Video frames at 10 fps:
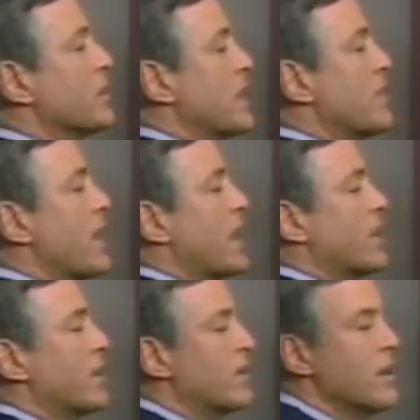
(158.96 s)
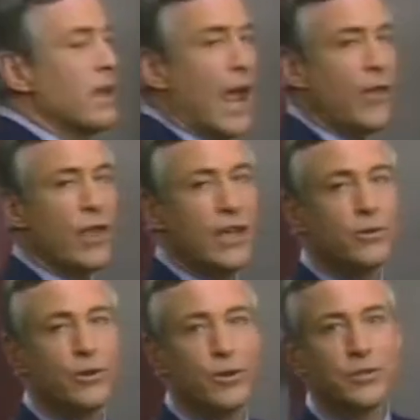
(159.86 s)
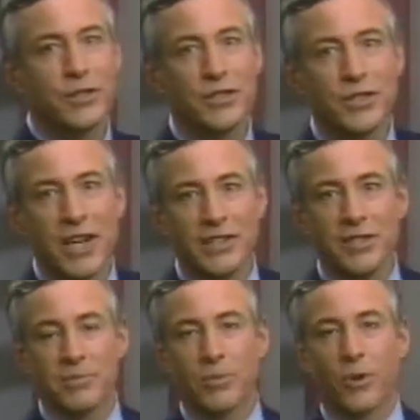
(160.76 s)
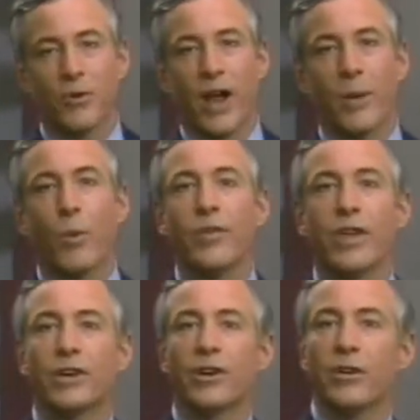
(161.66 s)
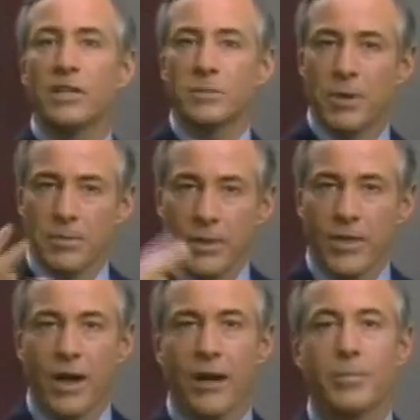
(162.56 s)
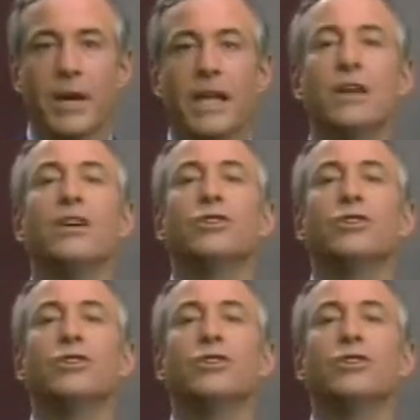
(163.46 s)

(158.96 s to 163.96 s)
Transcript: in that year, and they introduced a suggestion program where they encouraged people in the company